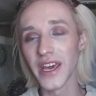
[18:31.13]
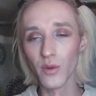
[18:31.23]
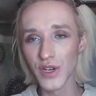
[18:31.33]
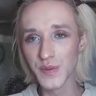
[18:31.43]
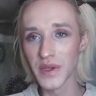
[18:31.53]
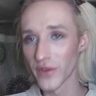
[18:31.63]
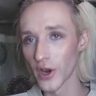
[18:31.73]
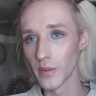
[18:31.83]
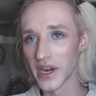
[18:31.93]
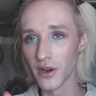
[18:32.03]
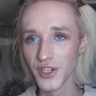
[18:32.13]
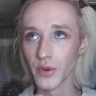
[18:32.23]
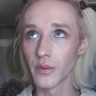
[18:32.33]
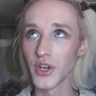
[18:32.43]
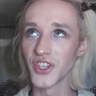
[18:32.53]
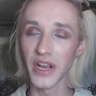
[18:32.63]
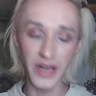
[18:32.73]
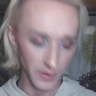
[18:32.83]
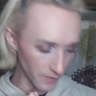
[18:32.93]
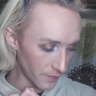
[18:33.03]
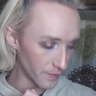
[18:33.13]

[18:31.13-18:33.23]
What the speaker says: I don't want to speak for her, but I know she would appreciate it